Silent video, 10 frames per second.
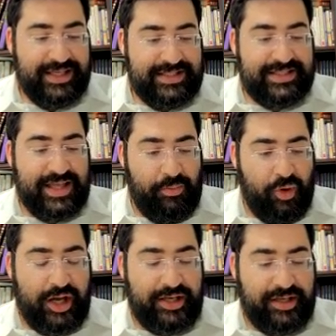
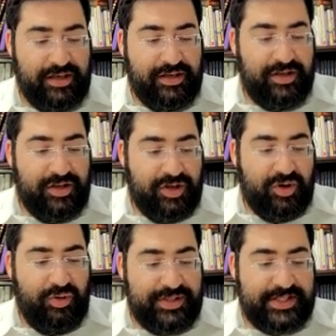Someone
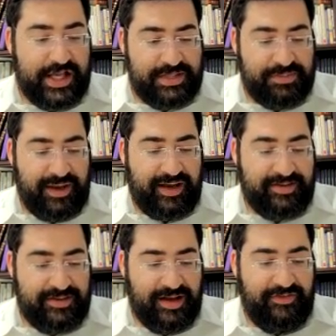who is suspect
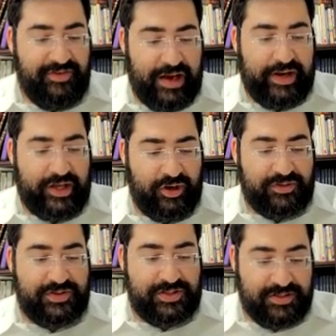of
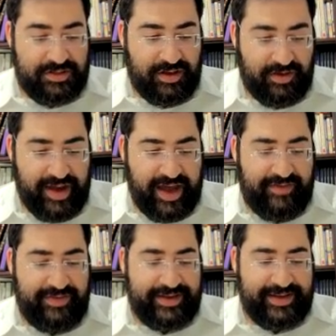arayot, of
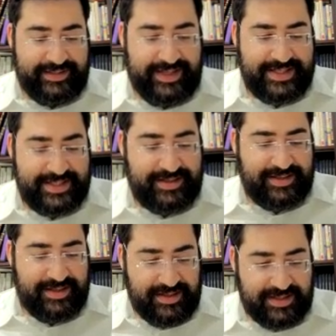having illicit
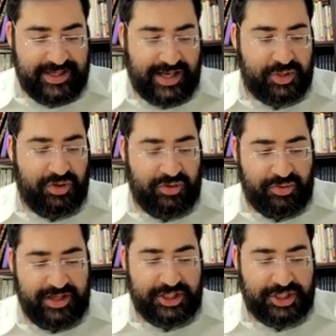sexual
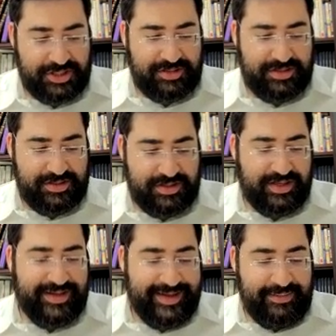relations,
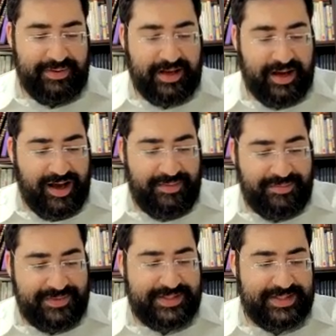he
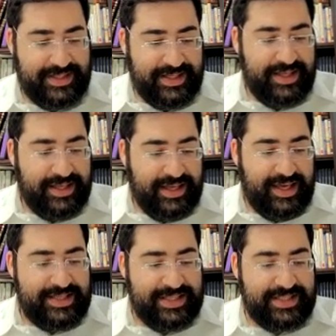becomes
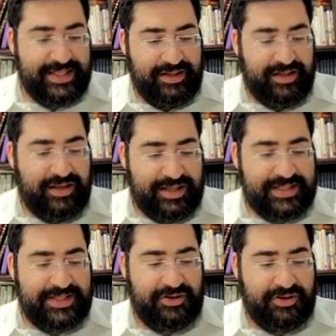he's still
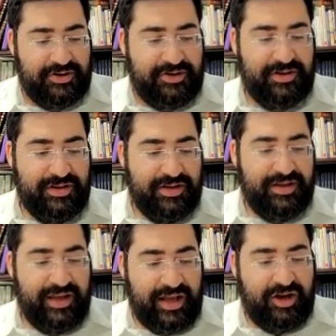considered
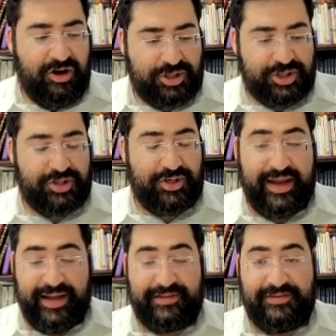a kosher
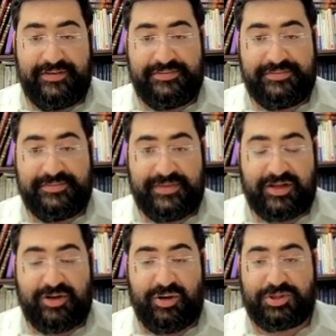aid,
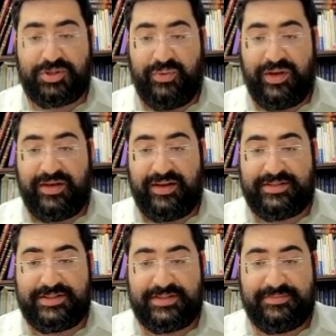kosher
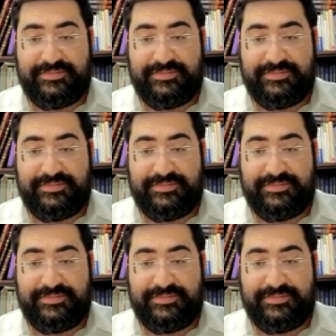witness.